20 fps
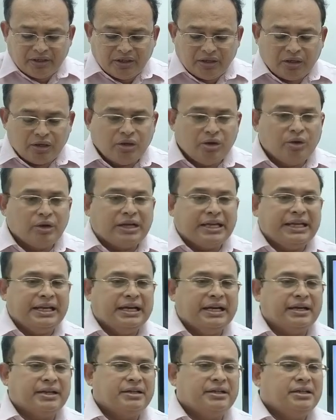look
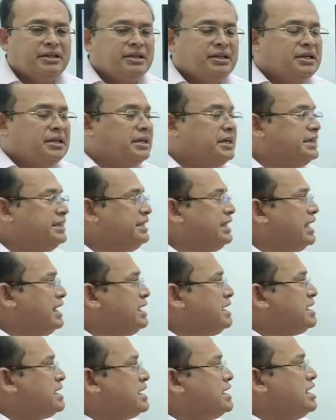here,
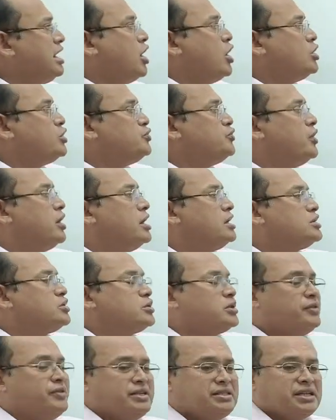entry outwards to the
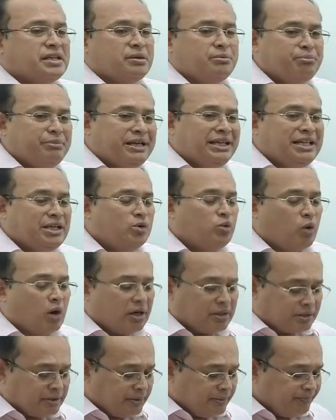vessel, meaning
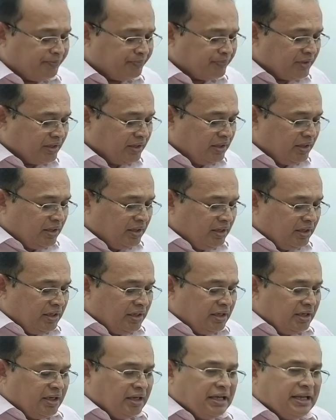what?
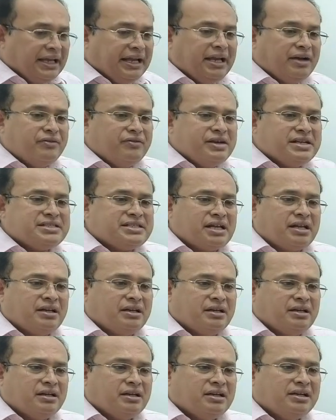A vessel,
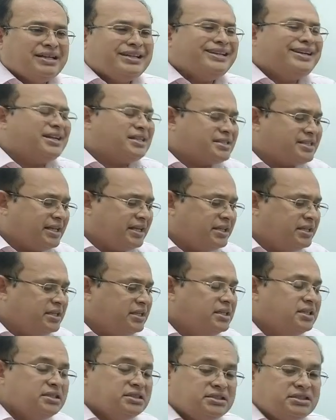let us say
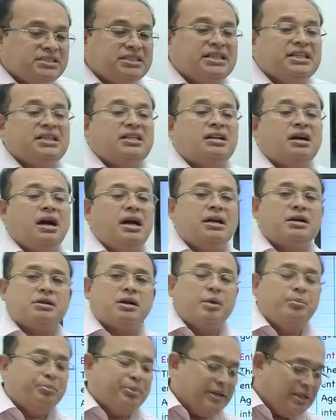Gina and
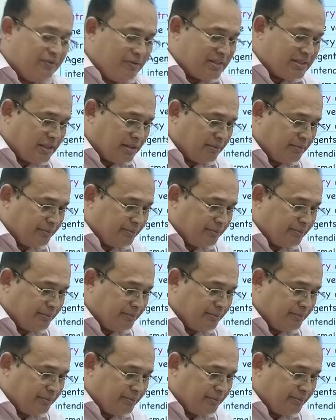Company vessel,